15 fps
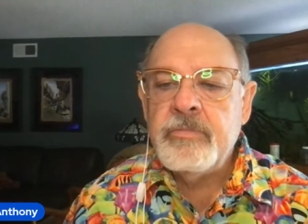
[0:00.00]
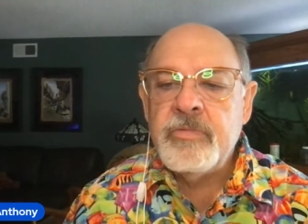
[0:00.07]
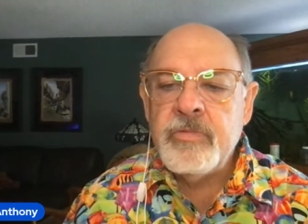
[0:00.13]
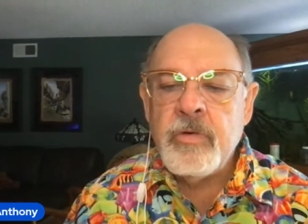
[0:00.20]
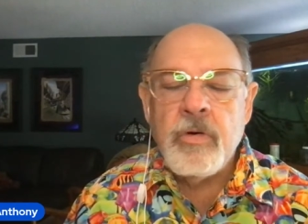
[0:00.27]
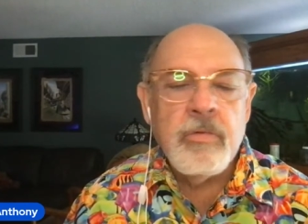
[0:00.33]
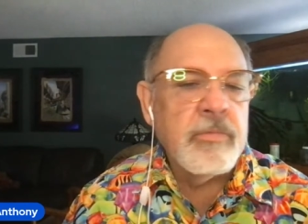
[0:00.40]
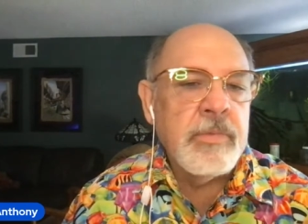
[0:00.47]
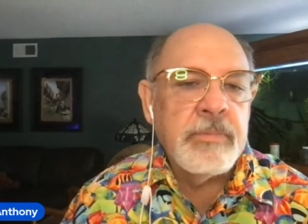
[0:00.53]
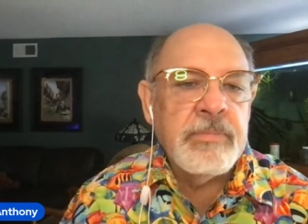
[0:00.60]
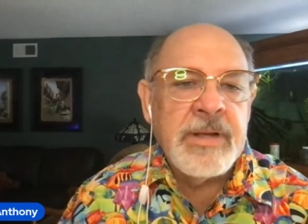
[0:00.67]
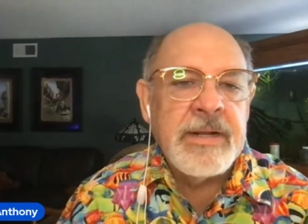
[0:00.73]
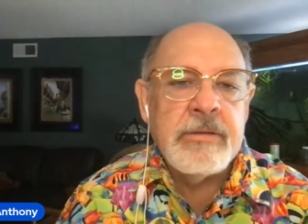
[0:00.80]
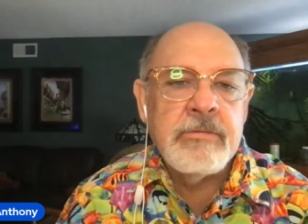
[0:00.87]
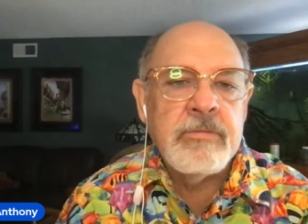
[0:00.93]

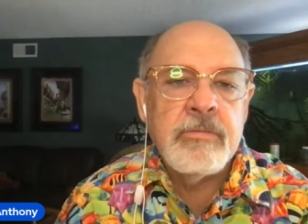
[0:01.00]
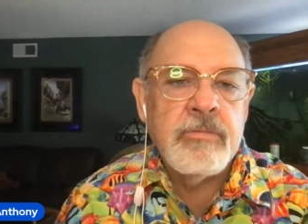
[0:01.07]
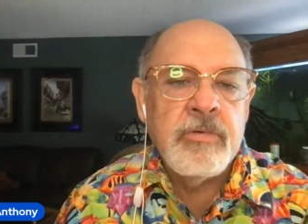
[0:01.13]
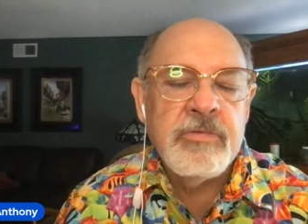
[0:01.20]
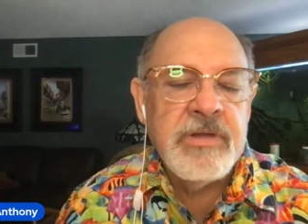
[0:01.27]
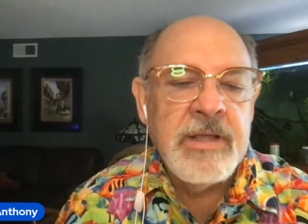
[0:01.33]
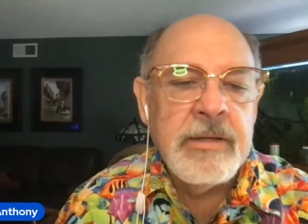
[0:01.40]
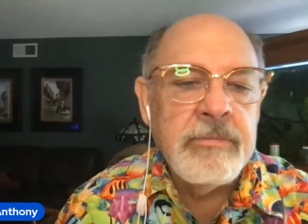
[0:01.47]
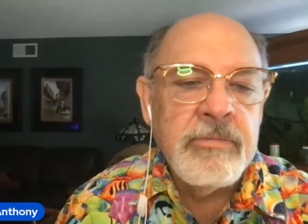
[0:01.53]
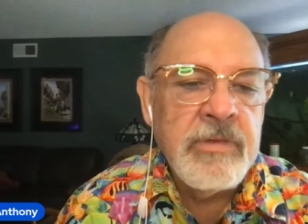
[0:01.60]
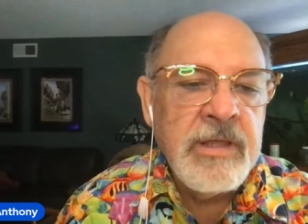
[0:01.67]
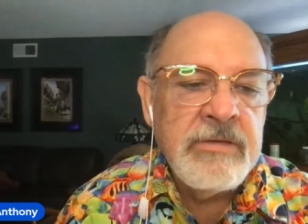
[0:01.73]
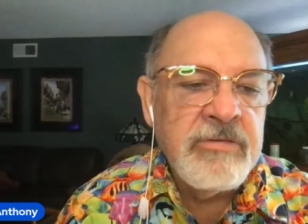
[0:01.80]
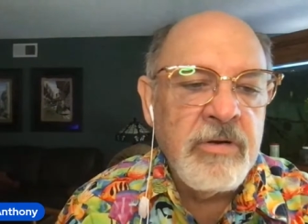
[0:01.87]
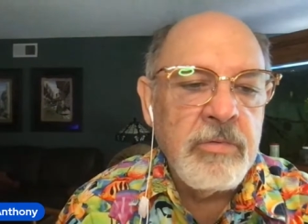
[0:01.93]
But it's routine.
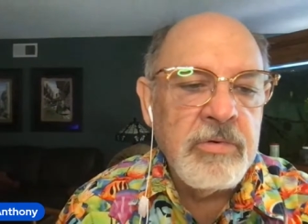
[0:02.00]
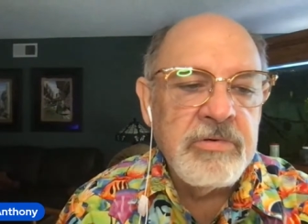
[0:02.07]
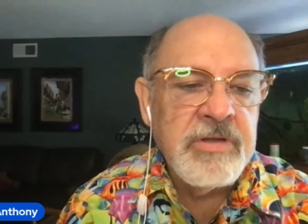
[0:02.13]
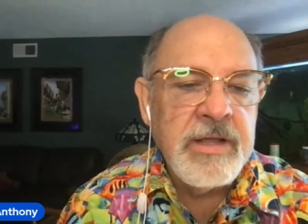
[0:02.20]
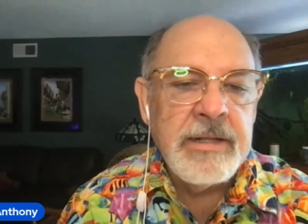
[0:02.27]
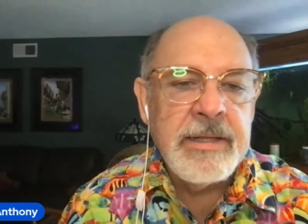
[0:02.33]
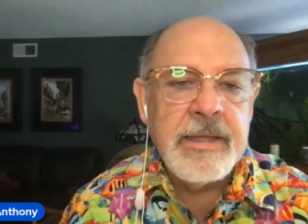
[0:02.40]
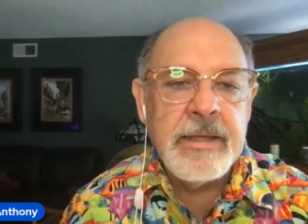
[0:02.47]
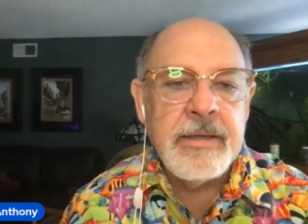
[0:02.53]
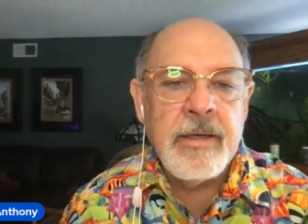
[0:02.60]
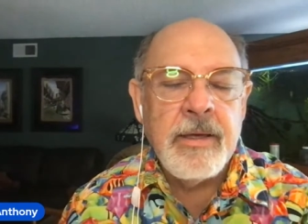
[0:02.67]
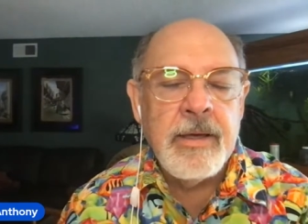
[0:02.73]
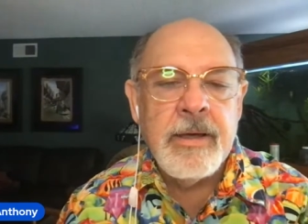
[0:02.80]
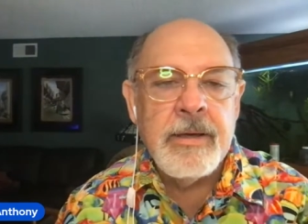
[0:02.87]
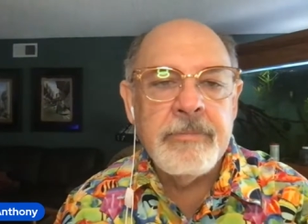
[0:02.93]
These are routinely
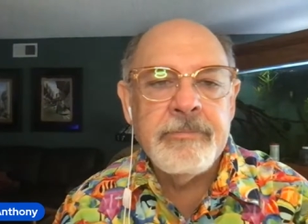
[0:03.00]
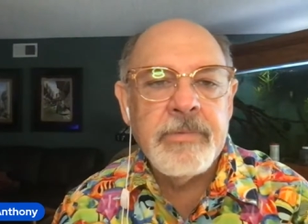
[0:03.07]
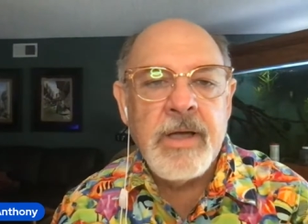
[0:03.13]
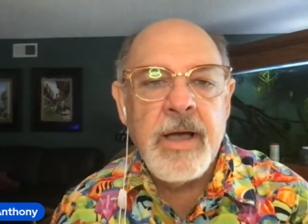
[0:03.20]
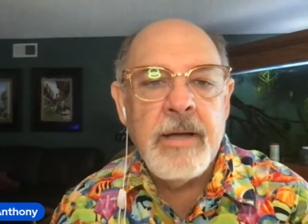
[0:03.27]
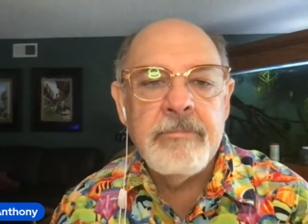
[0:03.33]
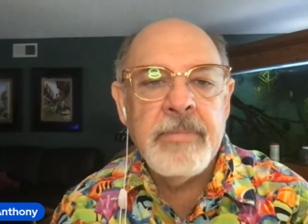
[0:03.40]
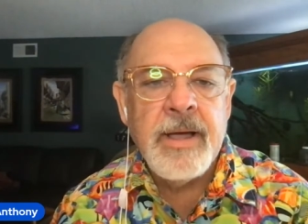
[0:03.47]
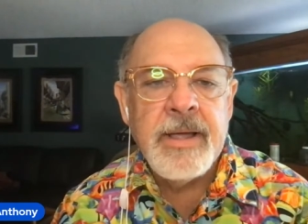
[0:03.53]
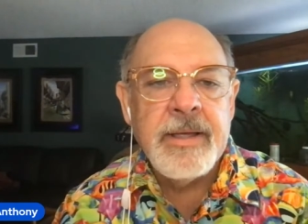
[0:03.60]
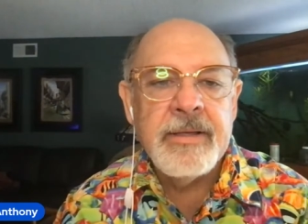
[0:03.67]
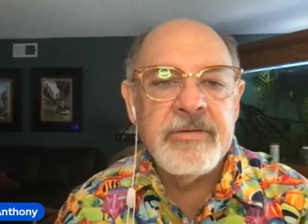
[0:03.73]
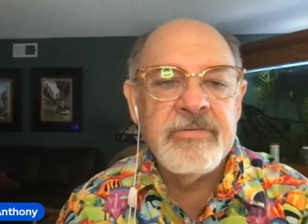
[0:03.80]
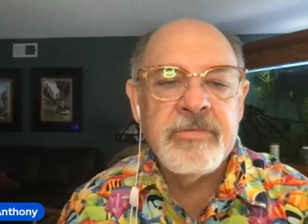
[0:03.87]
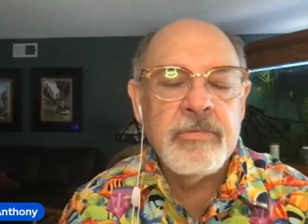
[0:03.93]
caught by
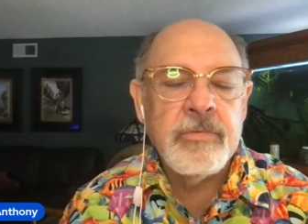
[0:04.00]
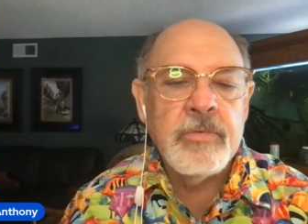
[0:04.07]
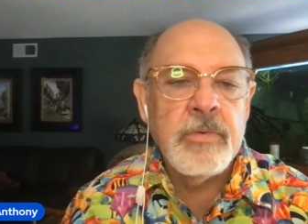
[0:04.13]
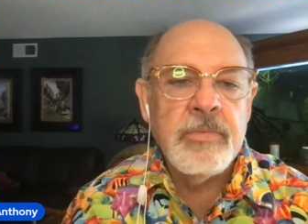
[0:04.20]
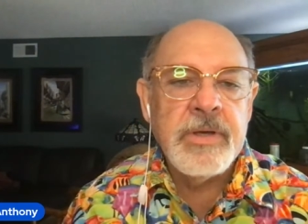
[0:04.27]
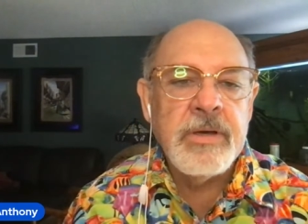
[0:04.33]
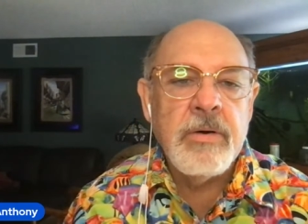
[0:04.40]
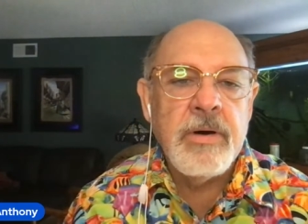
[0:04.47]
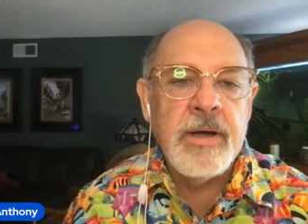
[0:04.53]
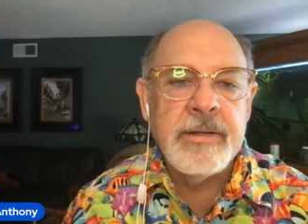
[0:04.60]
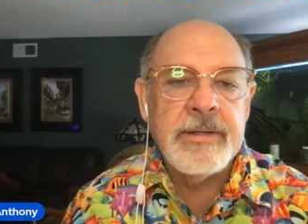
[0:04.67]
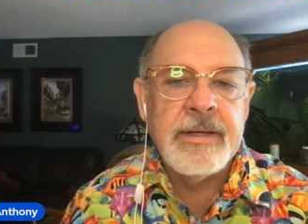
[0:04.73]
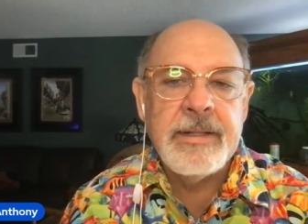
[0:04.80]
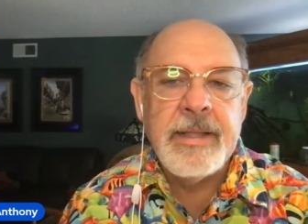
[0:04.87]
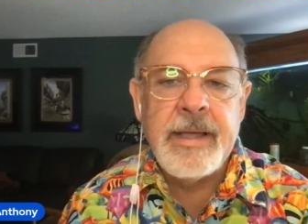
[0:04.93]
us when we go out
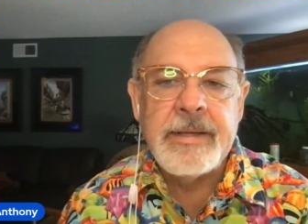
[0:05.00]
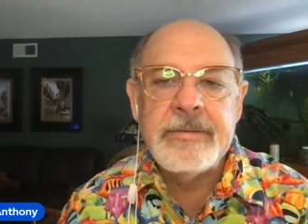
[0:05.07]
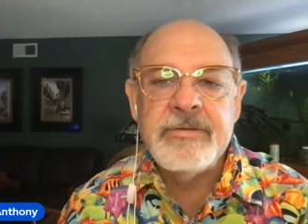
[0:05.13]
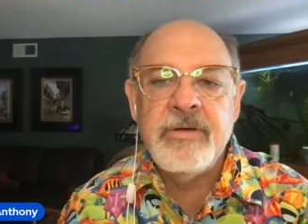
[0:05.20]
and collect.